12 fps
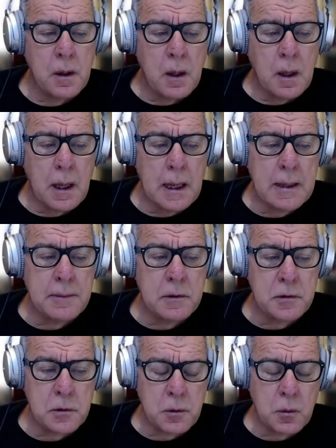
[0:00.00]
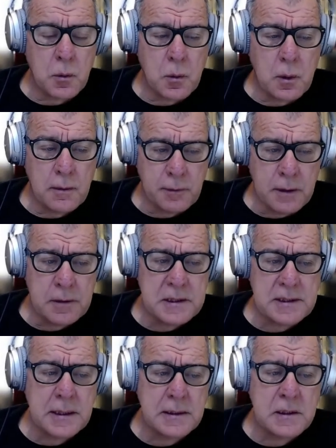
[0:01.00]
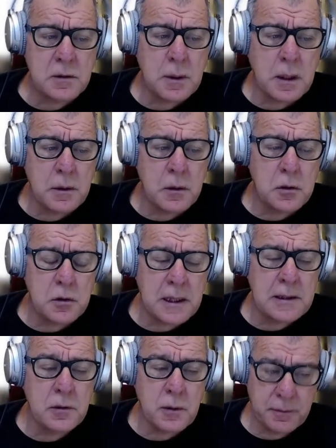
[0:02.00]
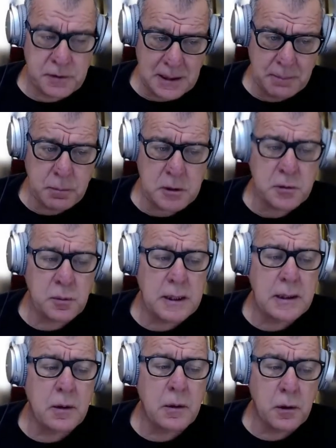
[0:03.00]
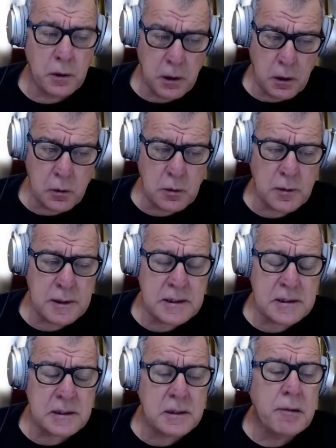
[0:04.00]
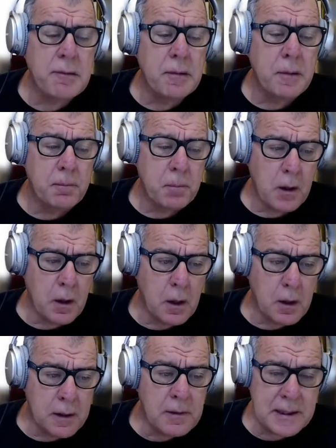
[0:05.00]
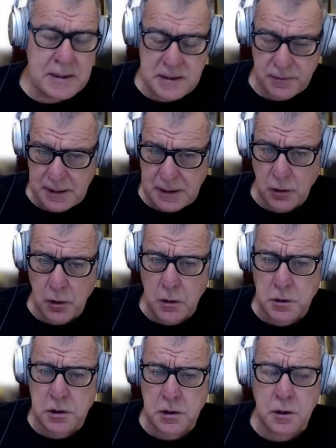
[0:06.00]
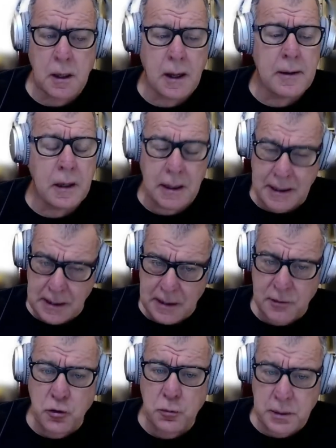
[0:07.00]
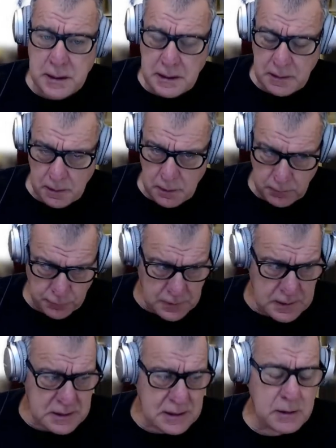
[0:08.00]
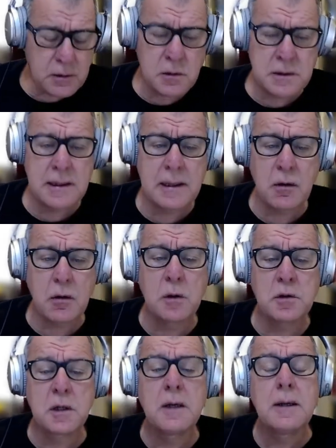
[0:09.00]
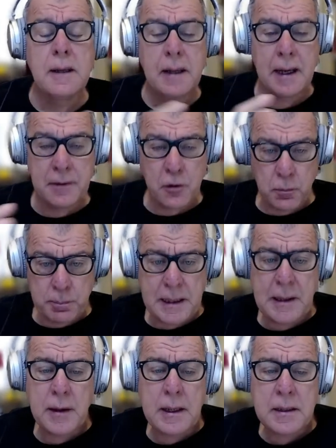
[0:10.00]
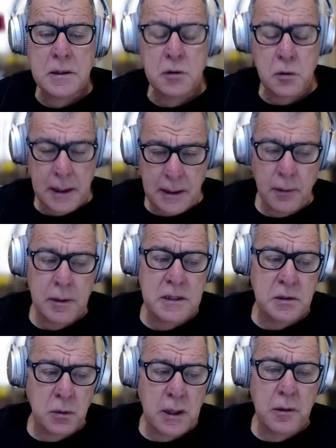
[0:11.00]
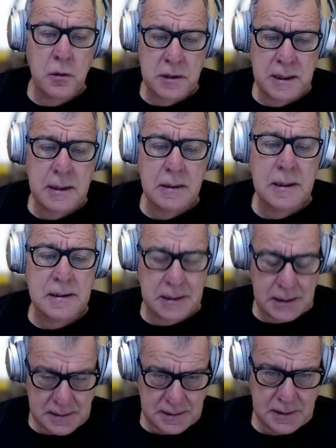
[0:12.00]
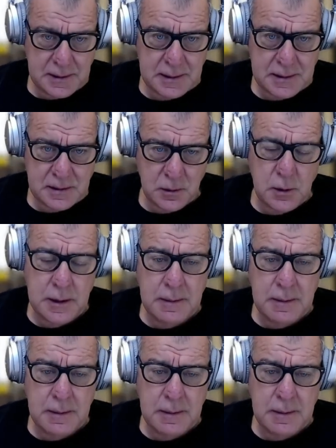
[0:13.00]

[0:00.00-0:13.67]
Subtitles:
And so if I understand this well, you try to have samples where there is intensive agriculture and likely to be fungicide used in agriculture, and comparing it to areas where you think that's less the case. Okay.